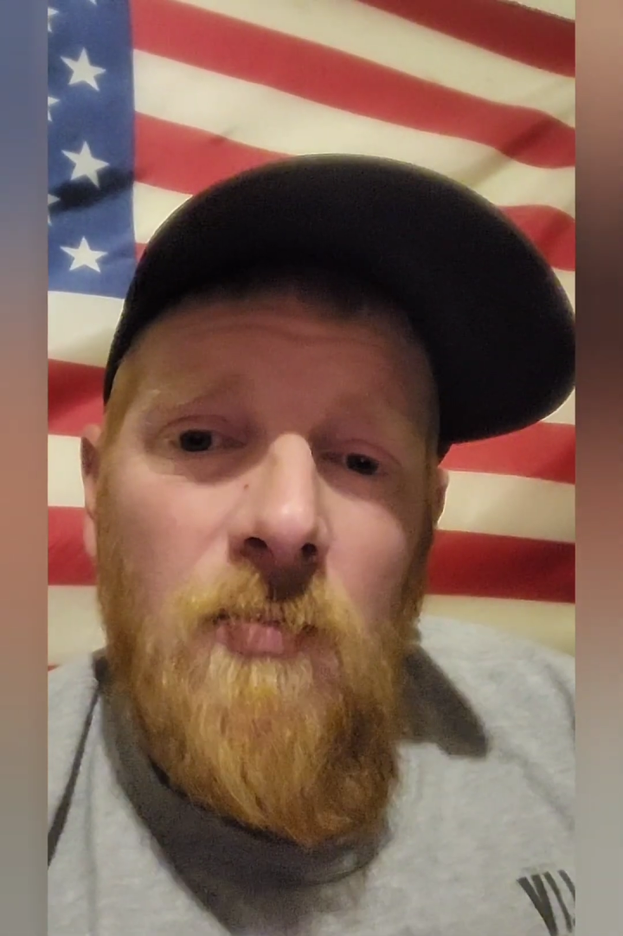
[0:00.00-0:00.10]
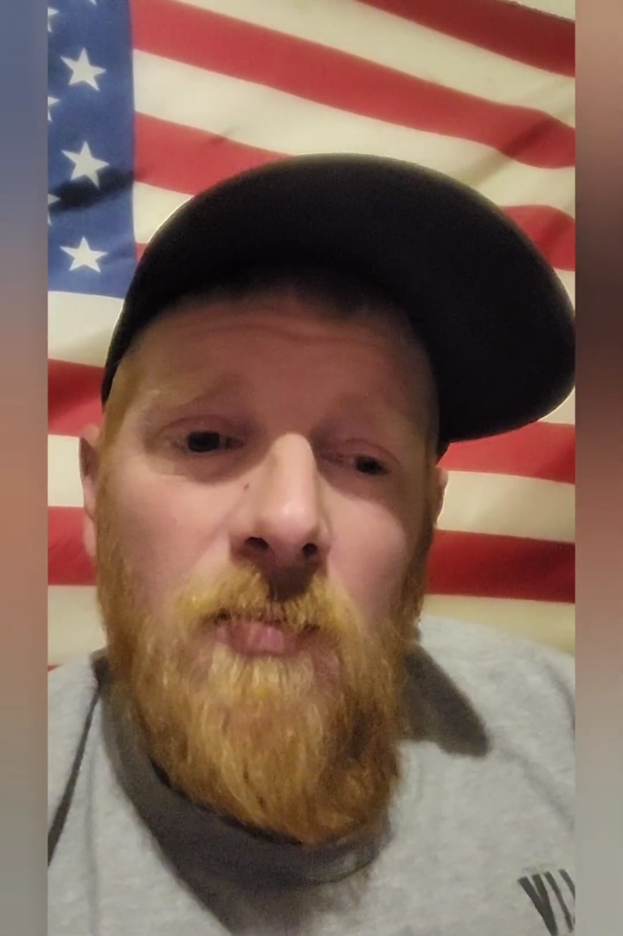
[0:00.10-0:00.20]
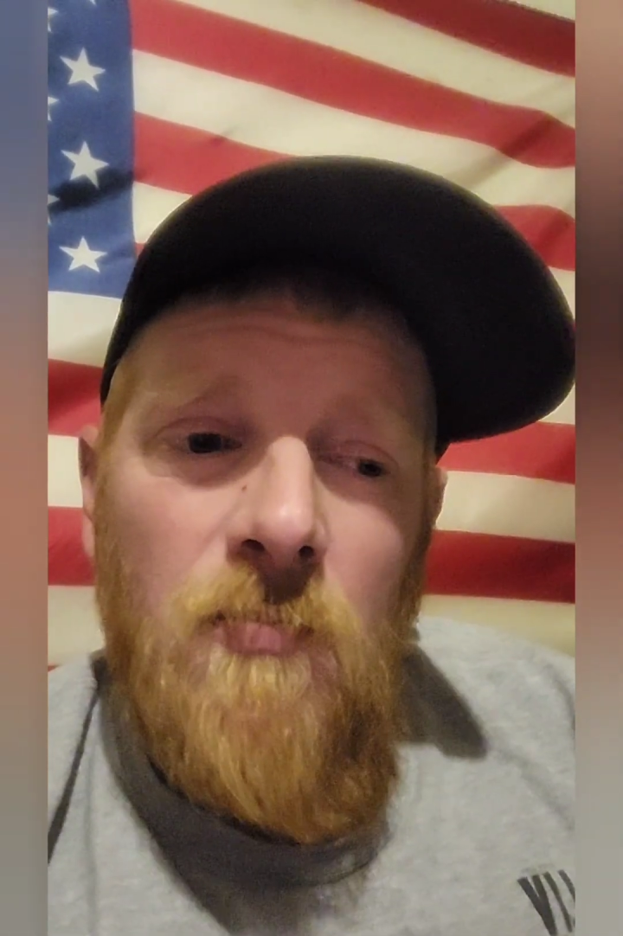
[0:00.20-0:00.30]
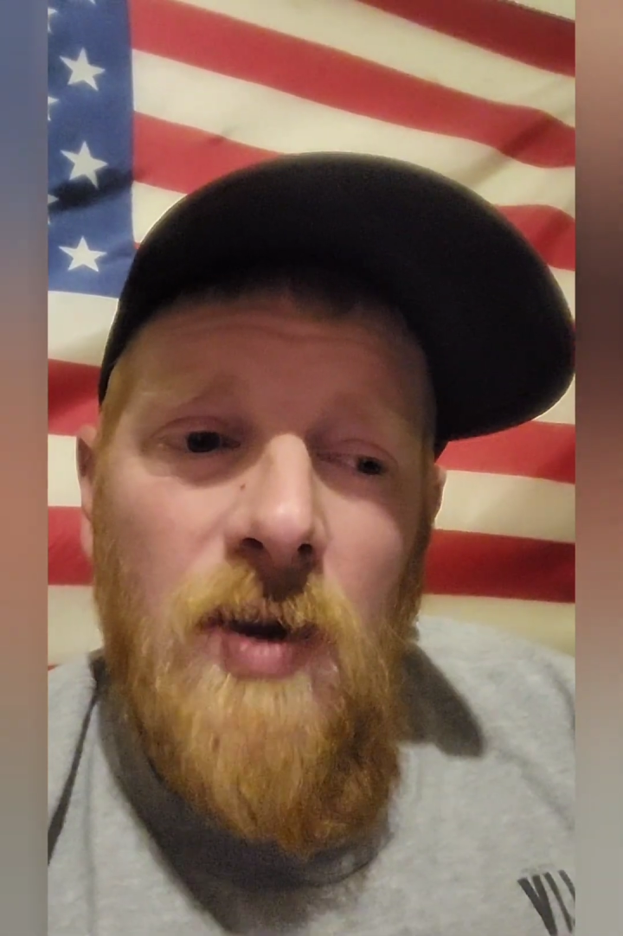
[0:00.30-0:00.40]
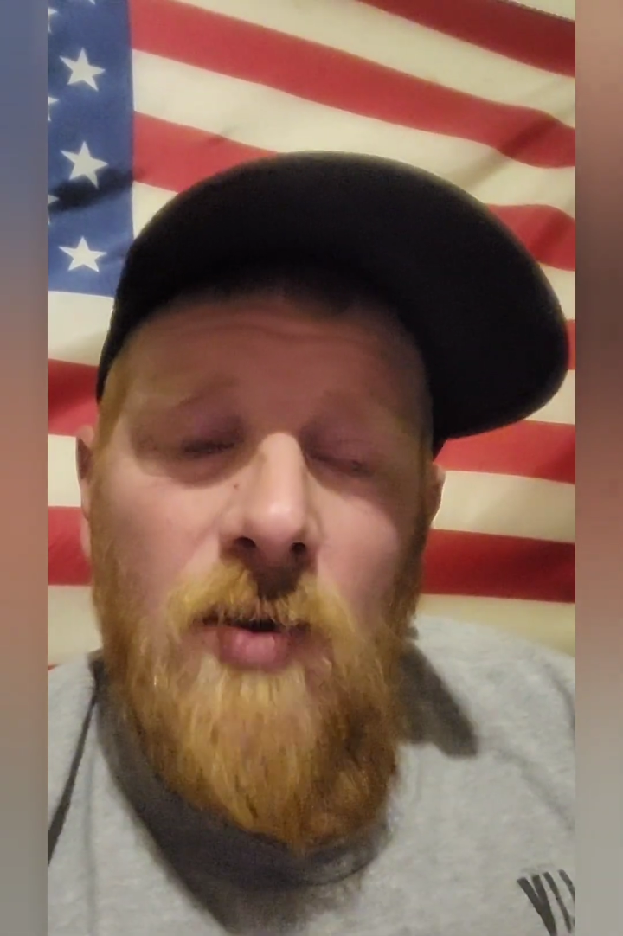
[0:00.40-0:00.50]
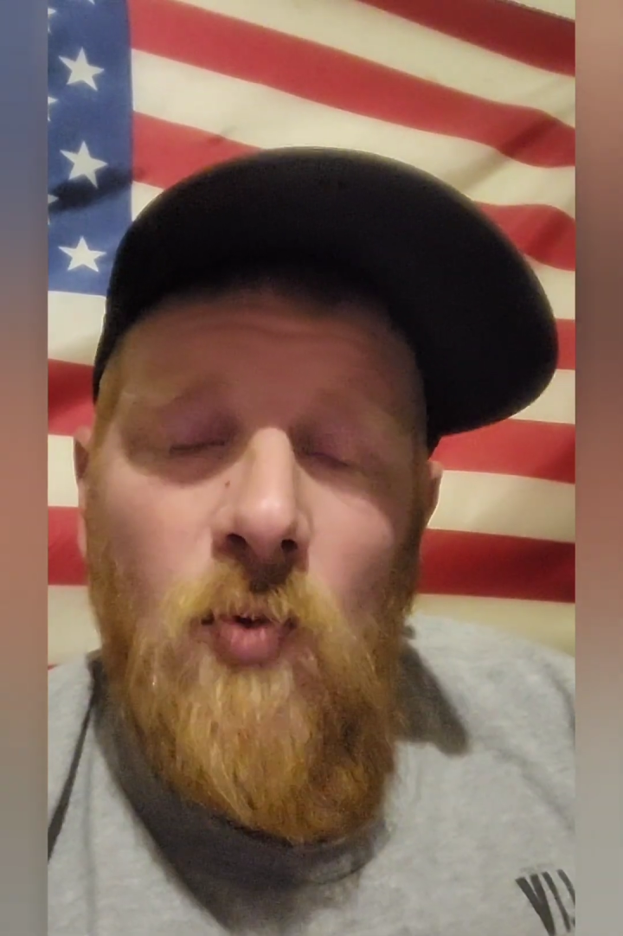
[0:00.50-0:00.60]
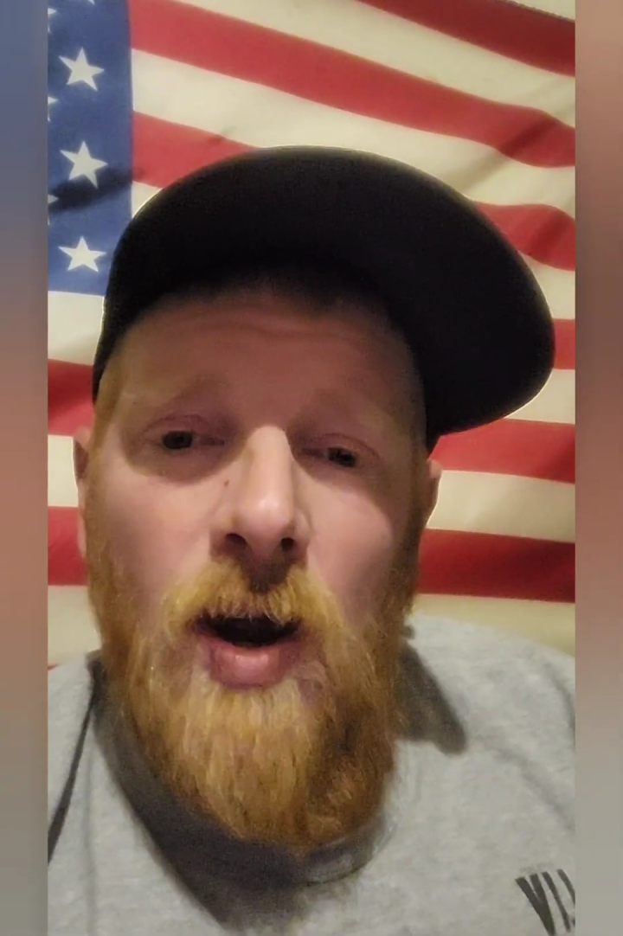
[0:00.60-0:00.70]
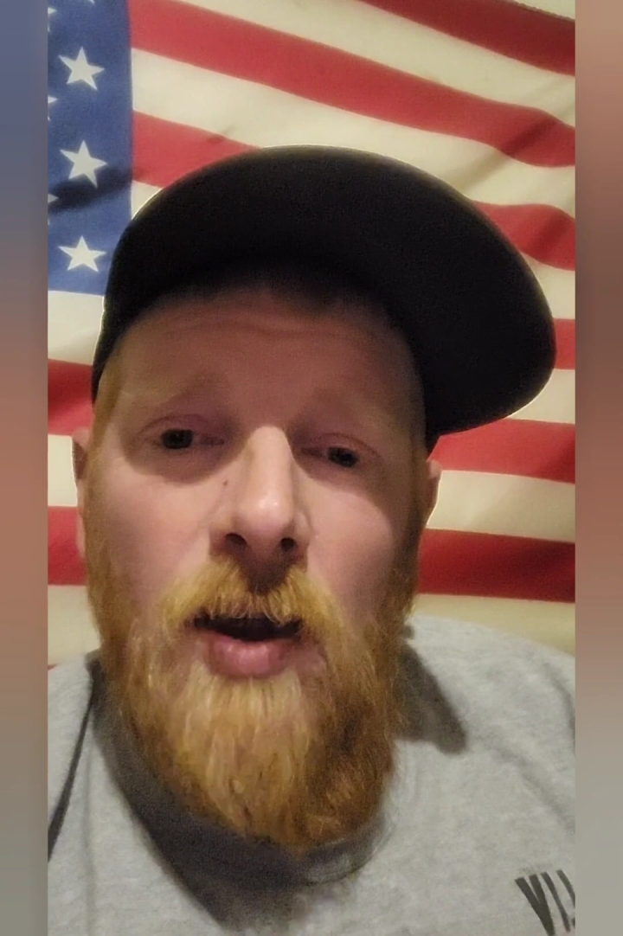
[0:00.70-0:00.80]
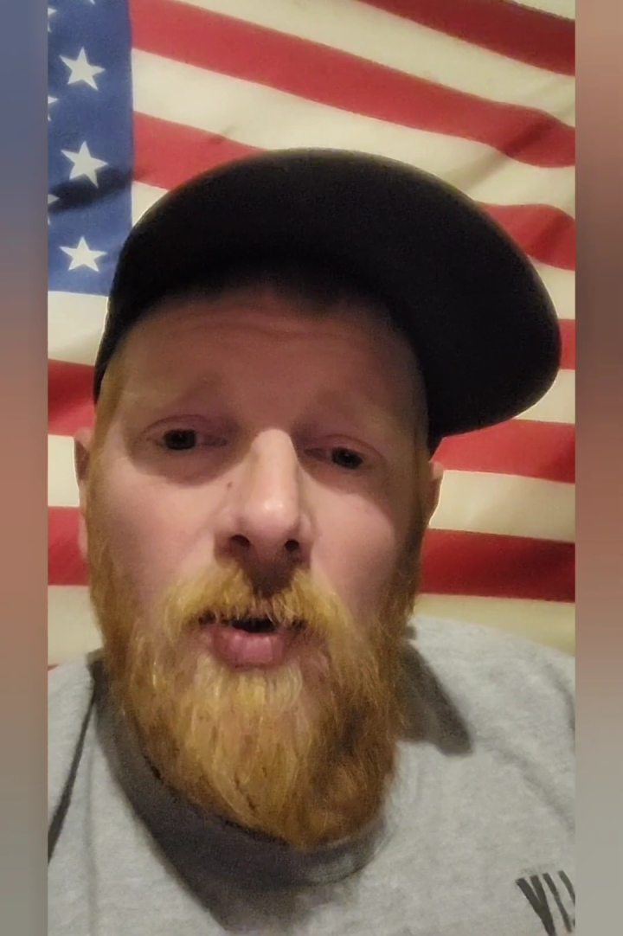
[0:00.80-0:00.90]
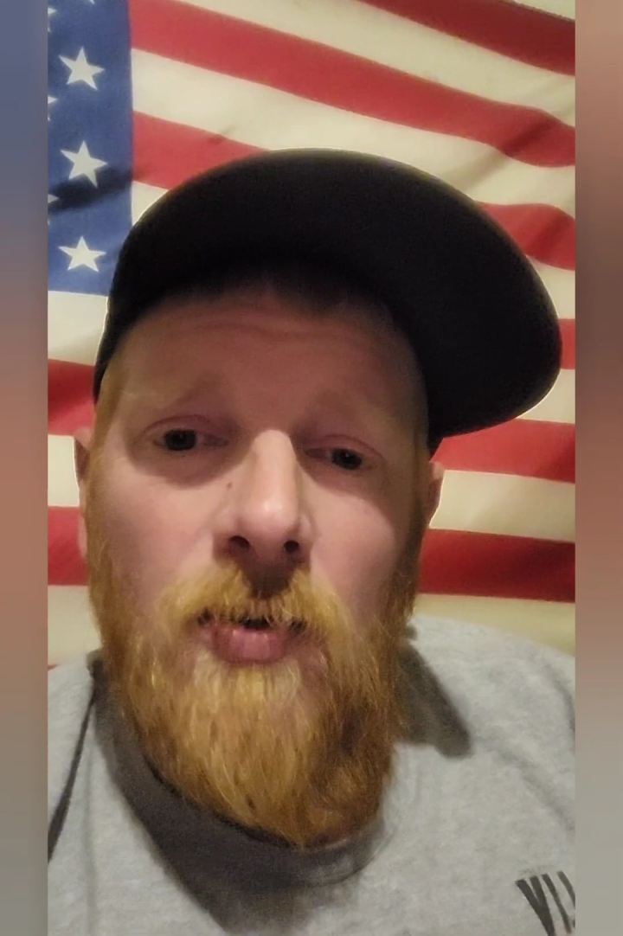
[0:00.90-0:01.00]

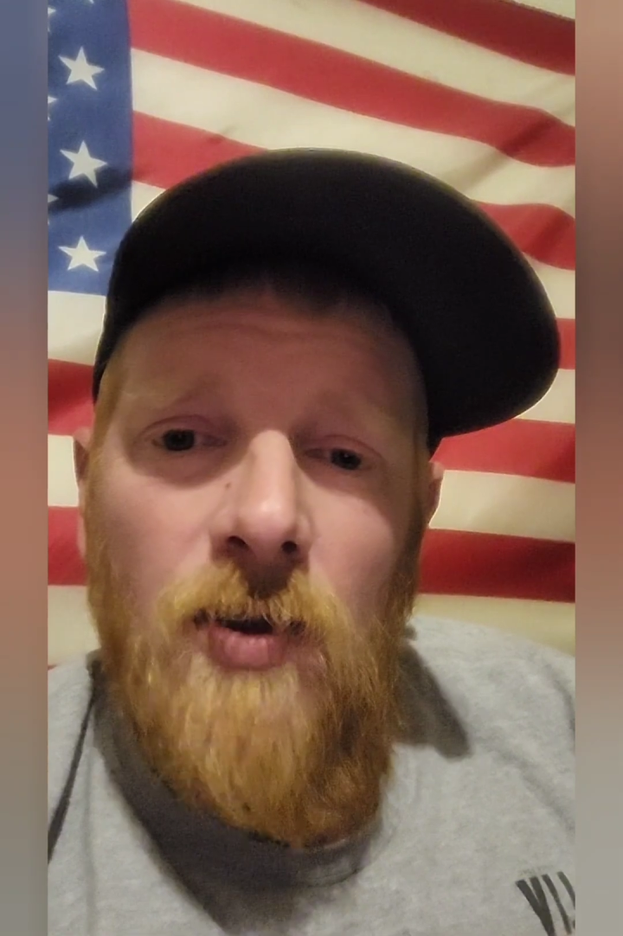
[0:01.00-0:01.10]
Meanwhile,